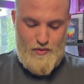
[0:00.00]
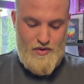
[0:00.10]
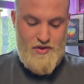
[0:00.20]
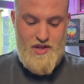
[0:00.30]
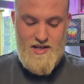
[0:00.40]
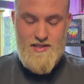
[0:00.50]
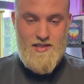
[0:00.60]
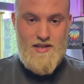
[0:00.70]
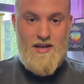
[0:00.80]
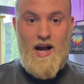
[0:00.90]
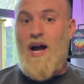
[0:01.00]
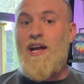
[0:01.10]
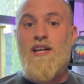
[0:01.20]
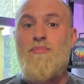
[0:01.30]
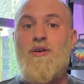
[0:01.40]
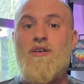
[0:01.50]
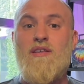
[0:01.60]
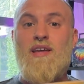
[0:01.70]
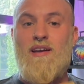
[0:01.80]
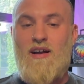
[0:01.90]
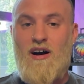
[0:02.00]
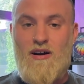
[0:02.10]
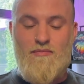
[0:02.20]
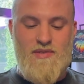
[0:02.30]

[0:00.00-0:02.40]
This guidebook that comes